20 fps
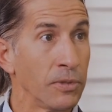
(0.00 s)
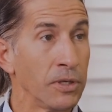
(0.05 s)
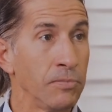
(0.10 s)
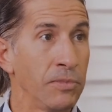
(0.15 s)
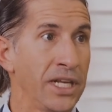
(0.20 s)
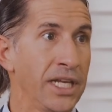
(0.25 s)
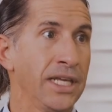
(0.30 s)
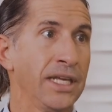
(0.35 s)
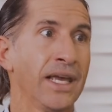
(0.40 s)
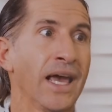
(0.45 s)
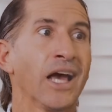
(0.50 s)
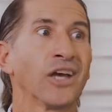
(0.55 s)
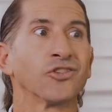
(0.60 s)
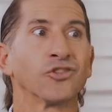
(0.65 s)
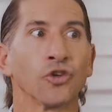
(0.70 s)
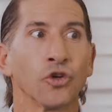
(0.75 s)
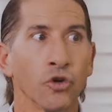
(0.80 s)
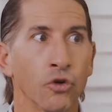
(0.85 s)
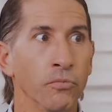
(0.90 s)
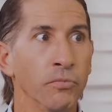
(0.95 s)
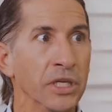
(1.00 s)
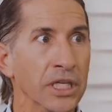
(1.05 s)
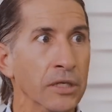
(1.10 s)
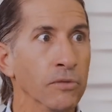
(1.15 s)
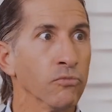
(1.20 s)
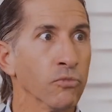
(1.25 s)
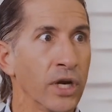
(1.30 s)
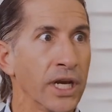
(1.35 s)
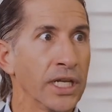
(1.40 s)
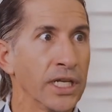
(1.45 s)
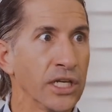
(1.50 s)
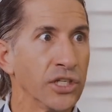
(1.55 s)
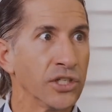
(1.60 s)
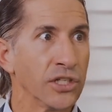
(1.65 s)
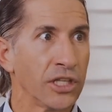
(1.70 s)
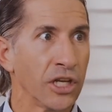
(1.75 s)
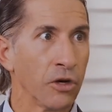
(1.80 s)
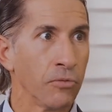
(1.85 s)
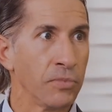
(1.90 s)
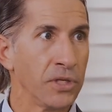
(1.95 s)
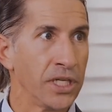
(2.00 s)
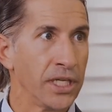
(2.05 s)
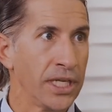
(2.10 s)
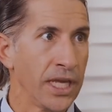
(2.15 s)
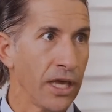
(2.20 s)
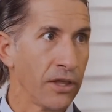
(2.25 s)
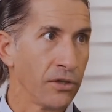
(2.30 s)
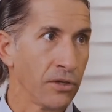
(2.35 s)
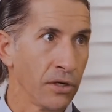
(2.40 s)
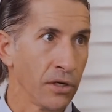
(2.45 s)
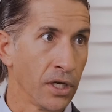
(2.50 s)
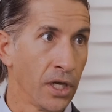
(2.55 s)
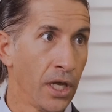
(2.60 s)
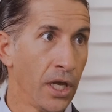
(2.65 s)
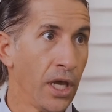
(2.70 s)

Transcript: meaning external beam radiation therapy together.